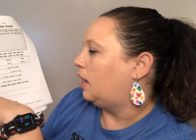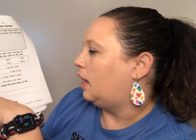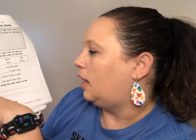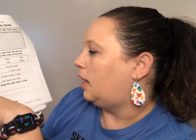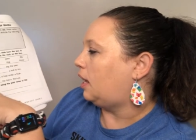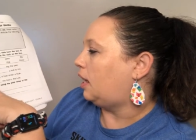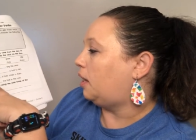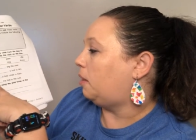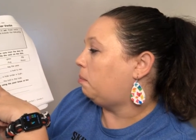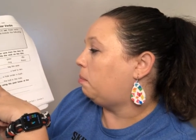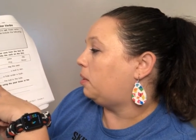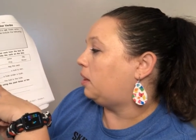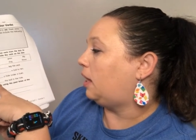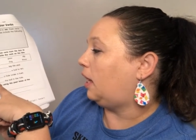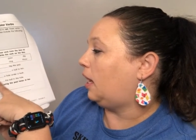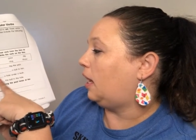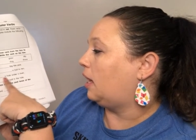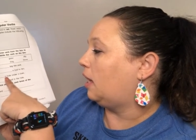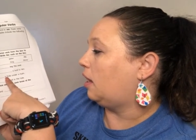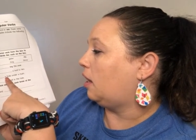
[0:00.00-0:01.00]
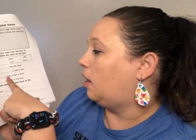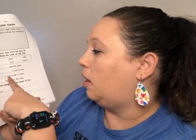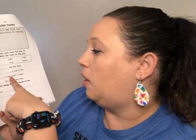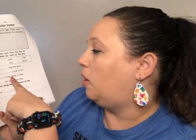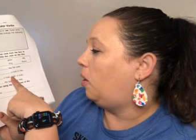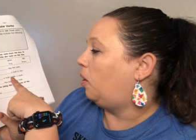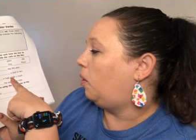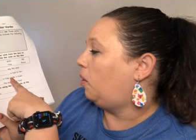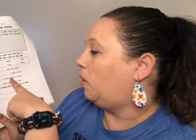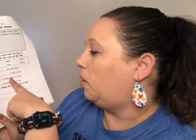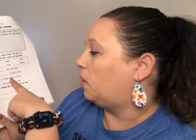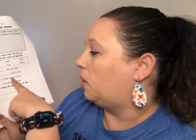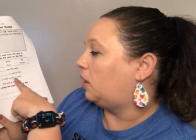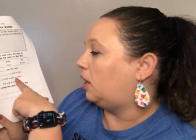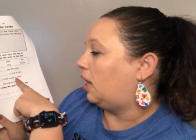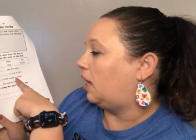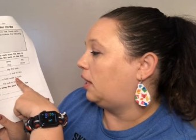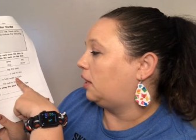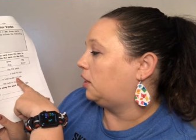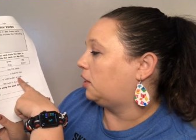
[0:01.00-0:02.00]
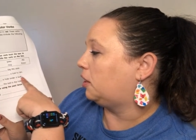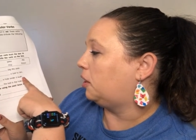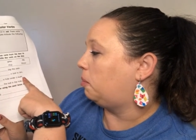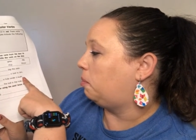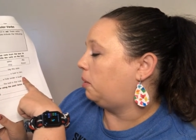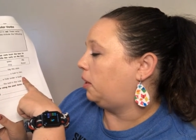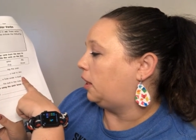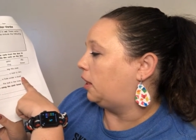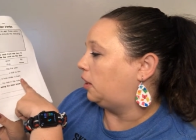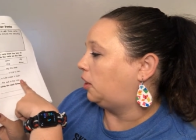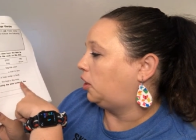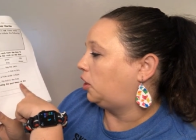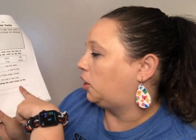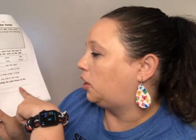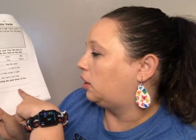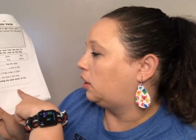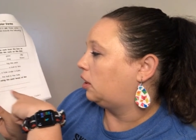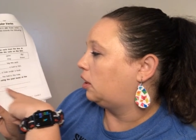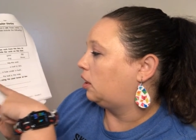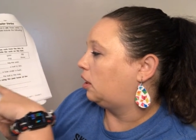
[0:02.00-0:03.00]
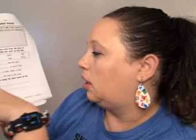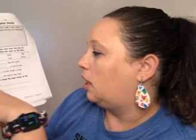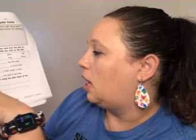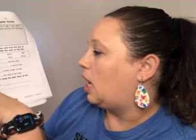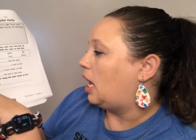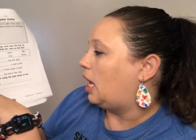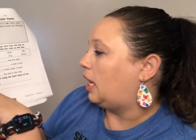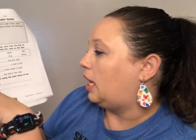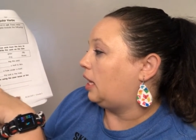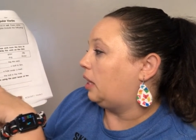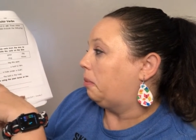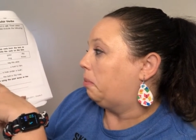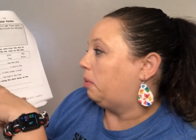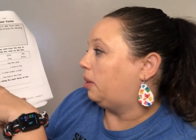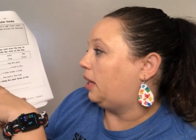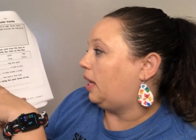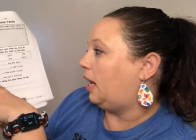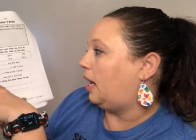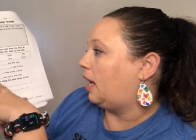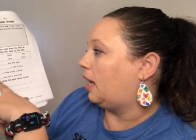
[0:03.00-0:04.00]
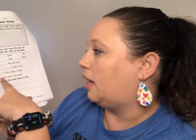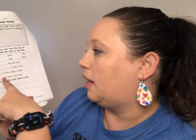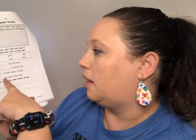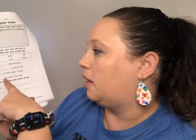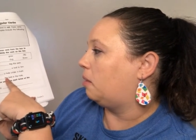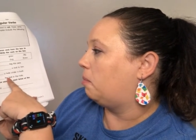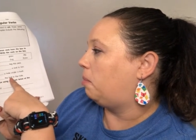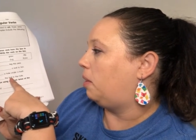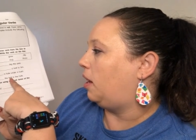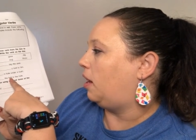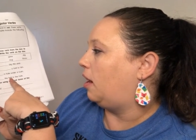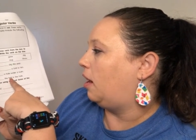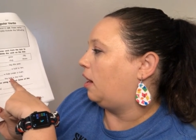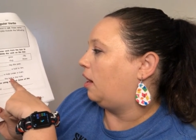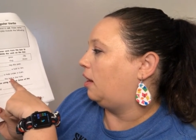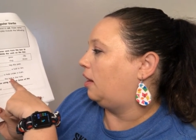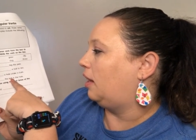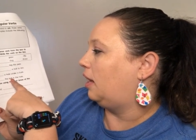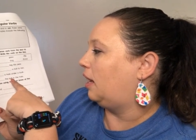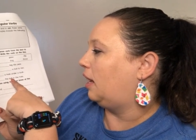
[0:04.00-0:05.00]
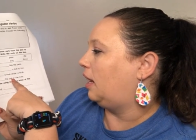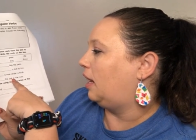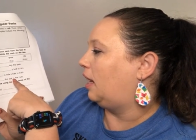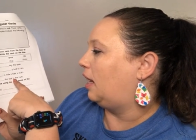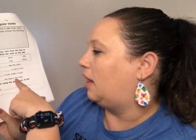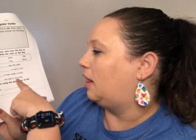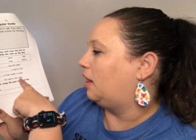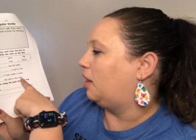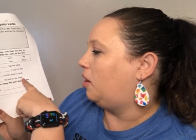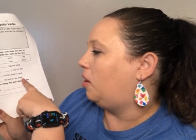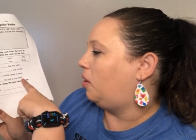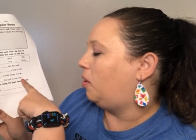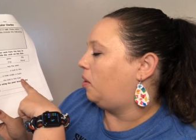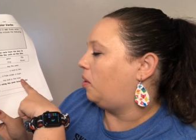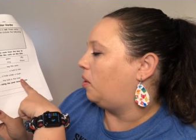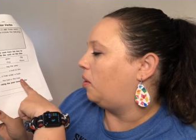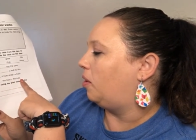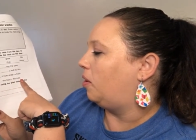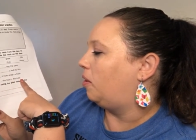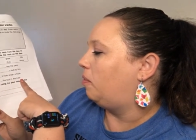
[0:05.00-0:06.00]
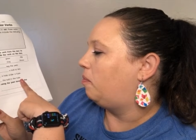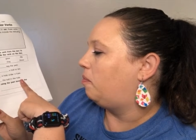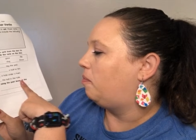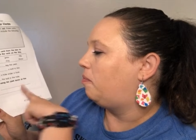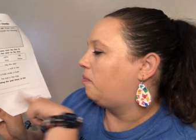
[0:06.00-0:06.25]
He blank a hole under a bush. He blank the ball in the hole.